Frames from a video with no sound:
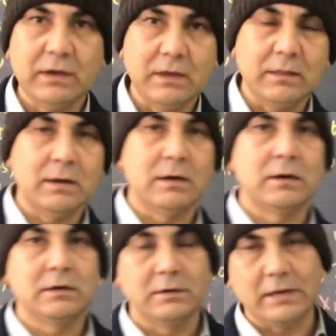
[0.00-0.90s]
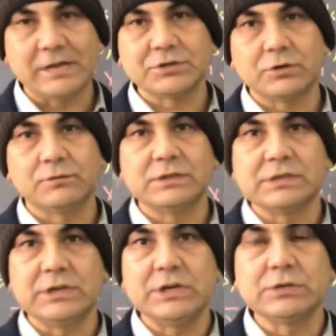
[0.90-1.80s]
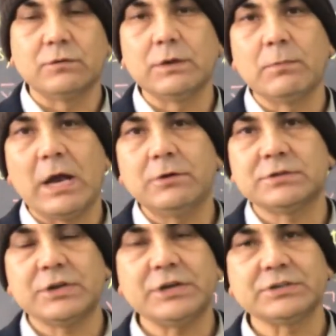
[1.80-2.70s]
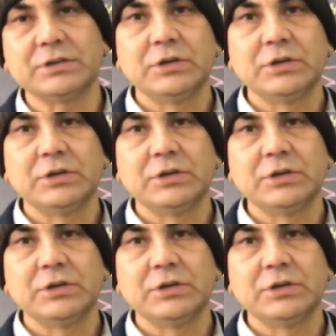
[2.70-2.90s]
in the lecture of the series of the biostats.